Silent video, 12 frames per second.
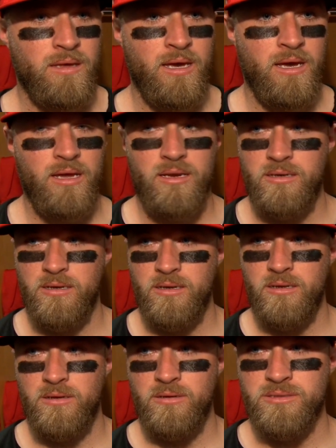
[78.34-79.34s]
Yeah,
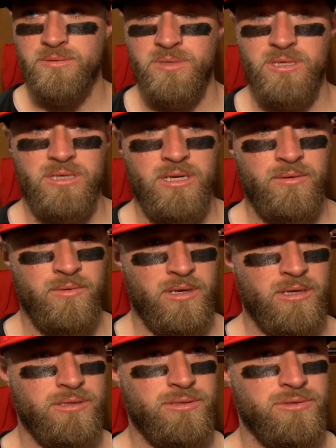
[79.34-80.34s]
it looked to me that they didn't want
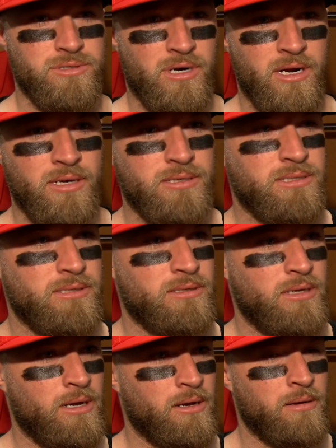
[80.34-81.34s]
to get to two strikes.
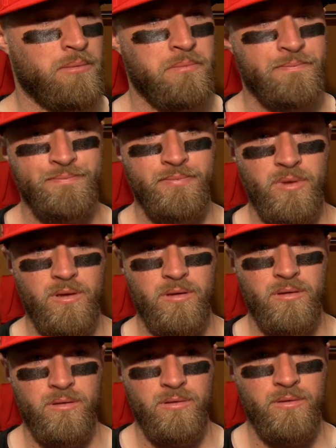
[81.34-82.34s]

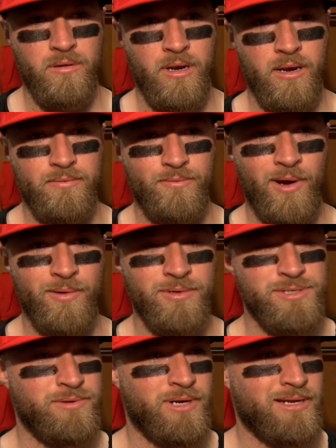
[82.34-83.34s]
And why
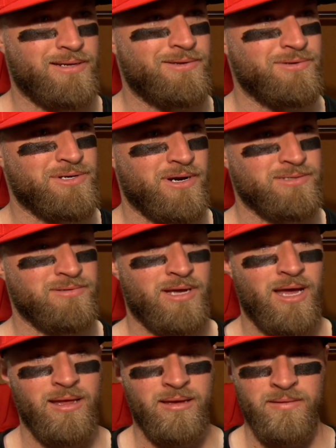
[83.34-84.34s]
would you want to get to two strikes with a
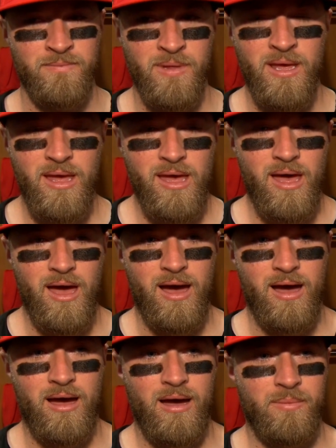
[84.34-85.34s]
guy like him?
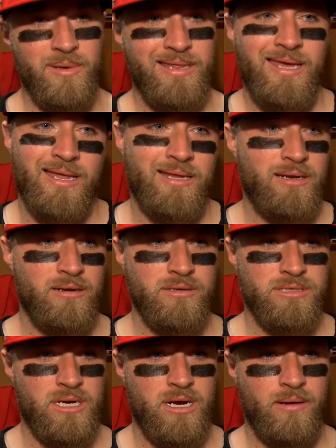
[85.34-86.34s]
But yeah, they did a
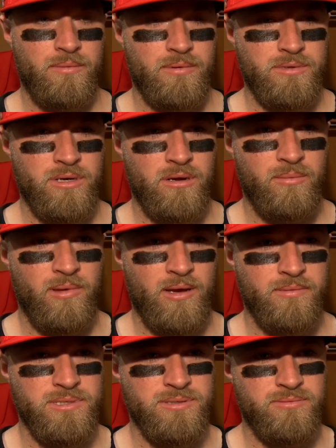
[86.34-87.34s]
good job. Charlie
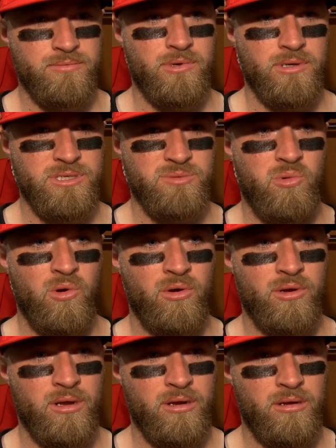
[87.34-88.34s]
Blackman really
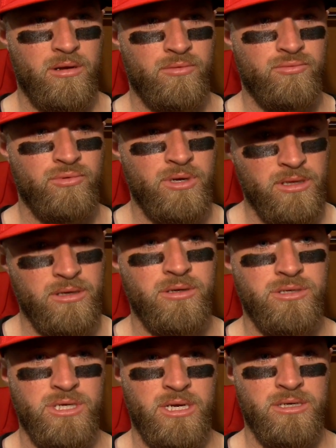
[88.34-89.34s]
spoiled a really
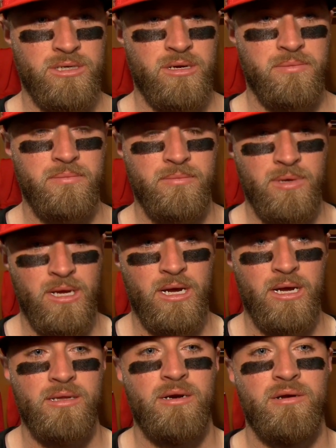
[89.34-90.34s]
good changeup
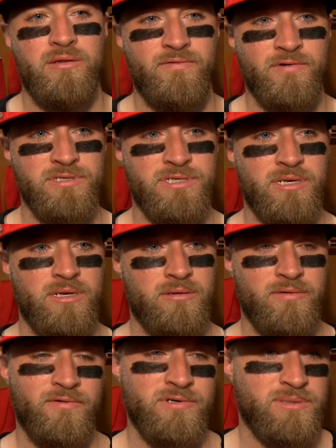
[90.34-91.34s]
there in the first
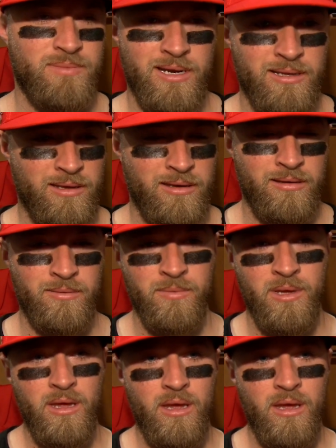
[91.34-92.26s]
inning, the first at bat of the game,